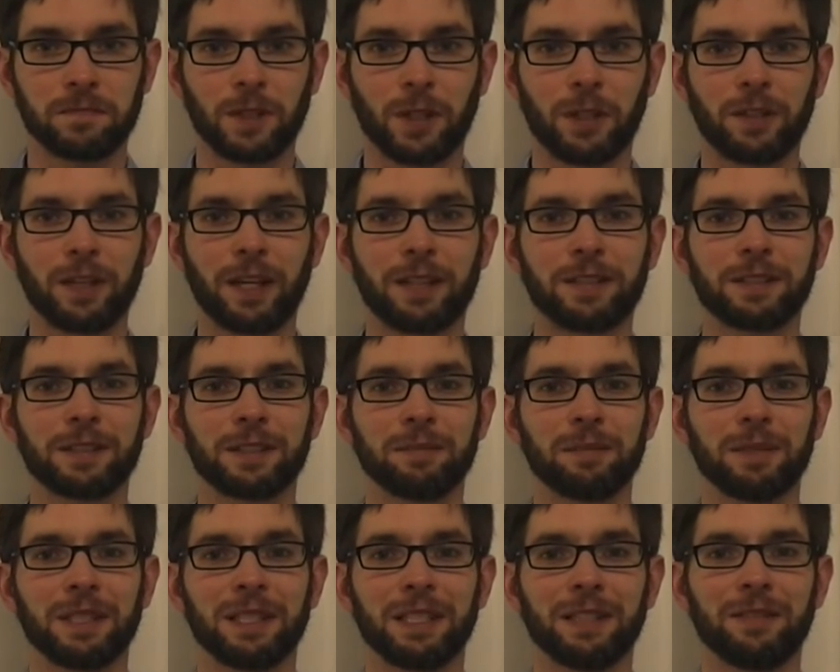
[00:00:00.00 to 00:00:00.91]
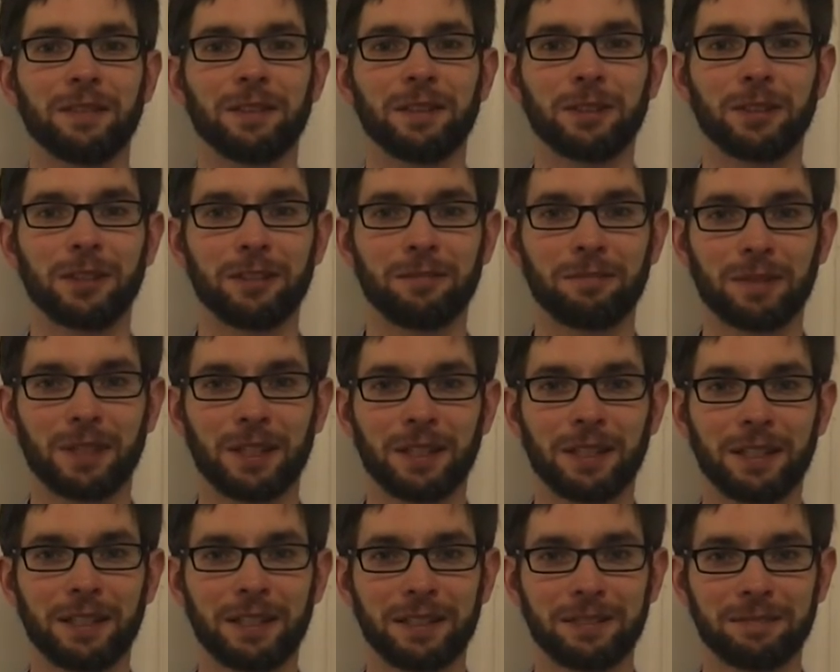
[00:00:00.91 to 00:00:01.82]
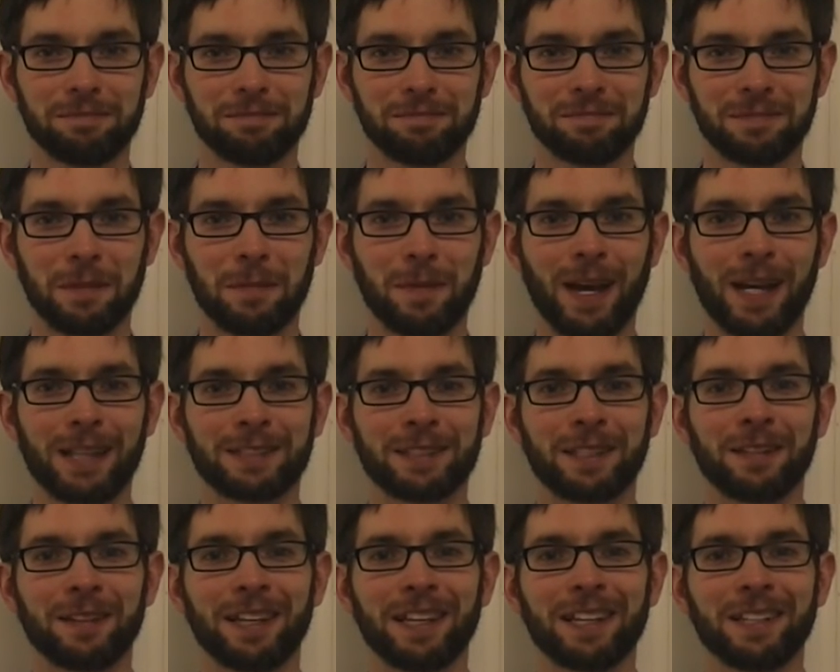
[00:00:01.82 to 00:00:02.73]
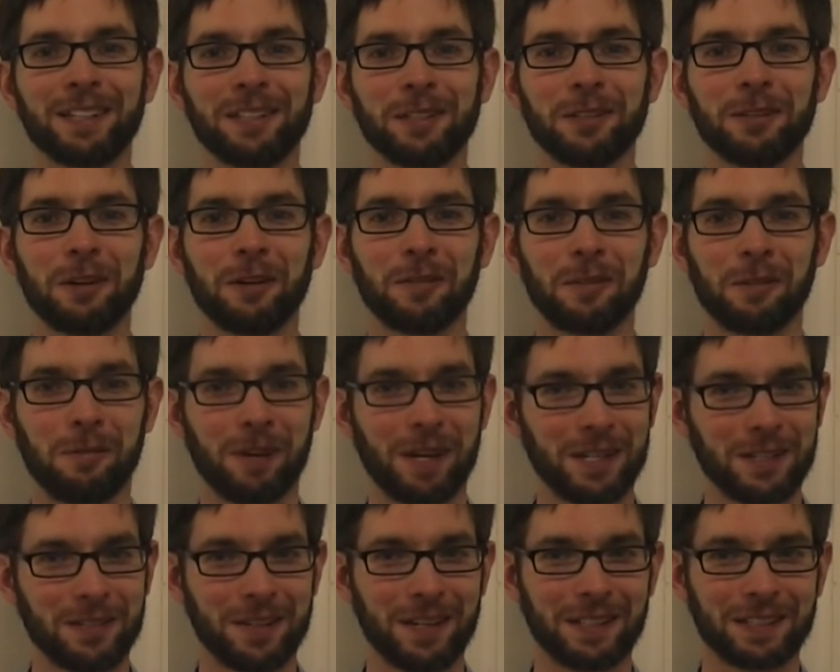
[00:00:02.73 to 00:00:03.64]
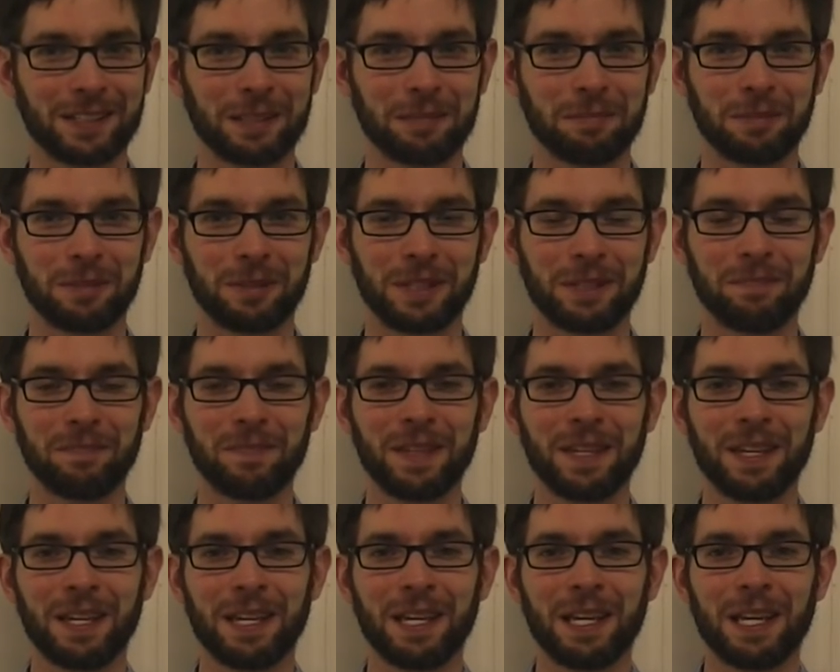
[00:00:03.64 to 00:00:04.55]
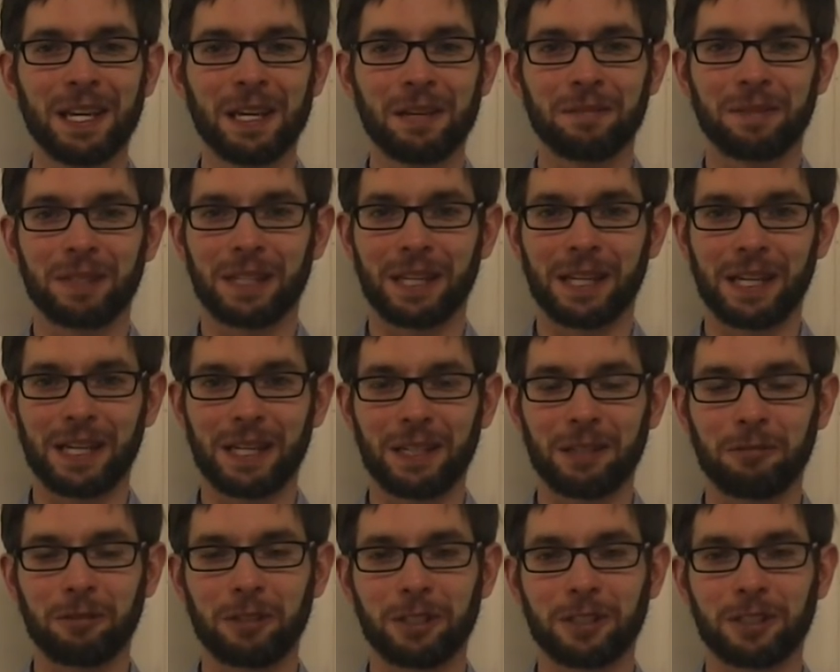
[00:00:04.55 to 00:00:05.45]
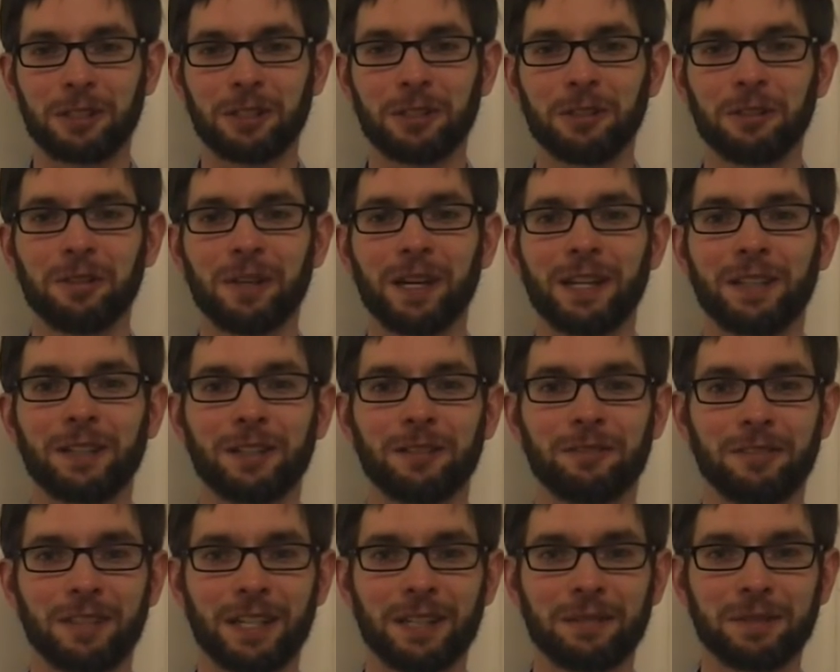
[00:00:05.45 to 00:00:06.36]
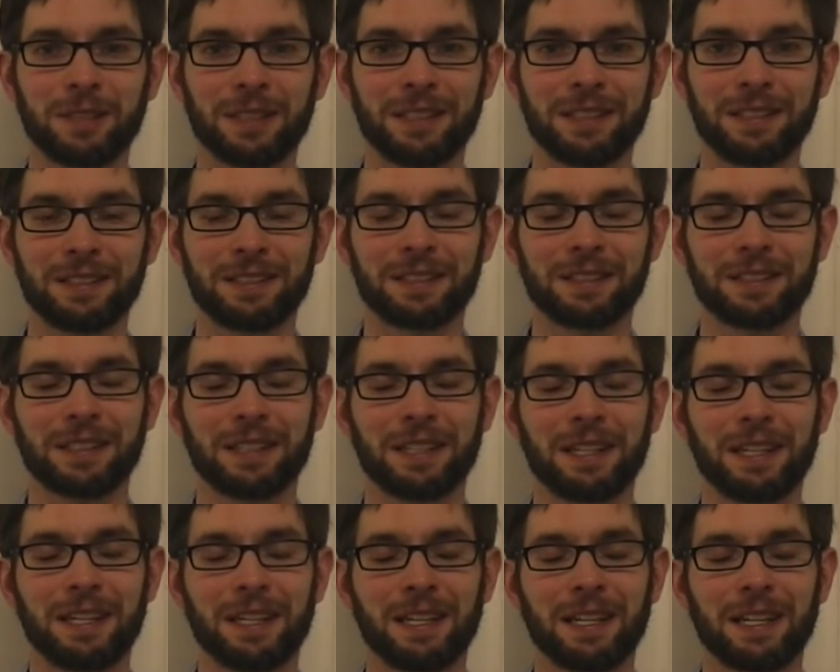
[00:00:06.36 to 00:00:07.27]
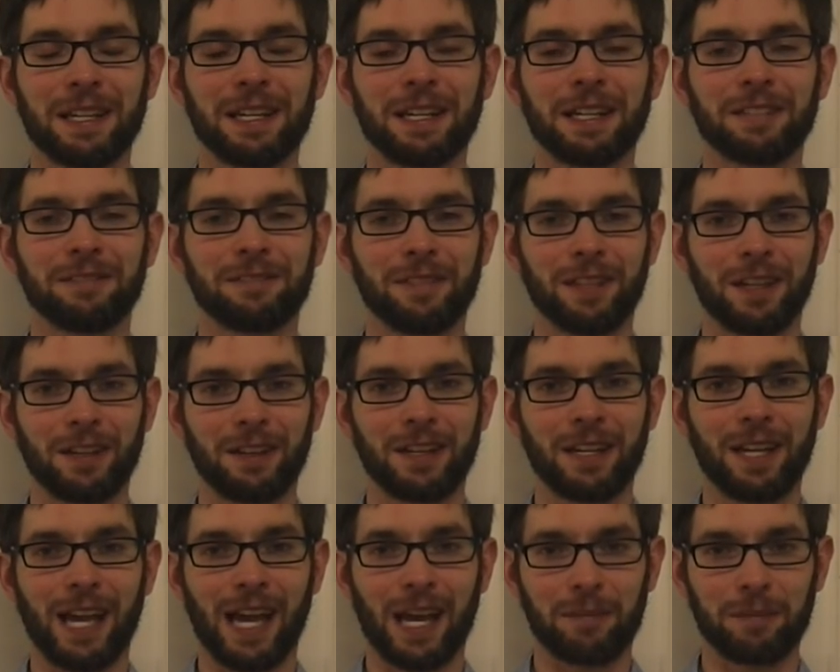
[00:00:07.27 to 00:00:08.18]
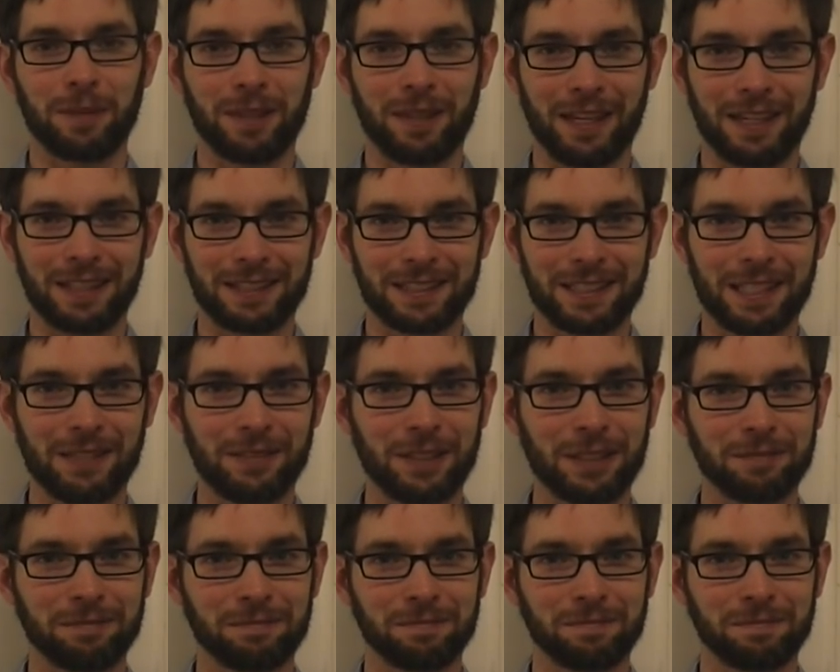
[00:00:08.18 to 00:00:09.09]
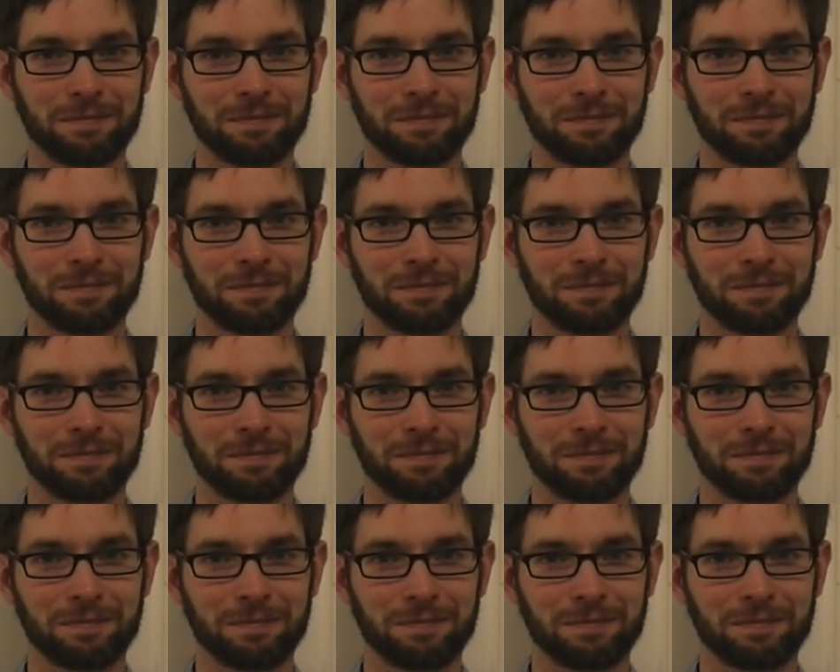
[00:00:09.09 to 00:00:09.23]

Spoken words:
are nice to me, even though I probably emasculated you over wagering at some point. But I wish you and your families a very happy Thanksgiving.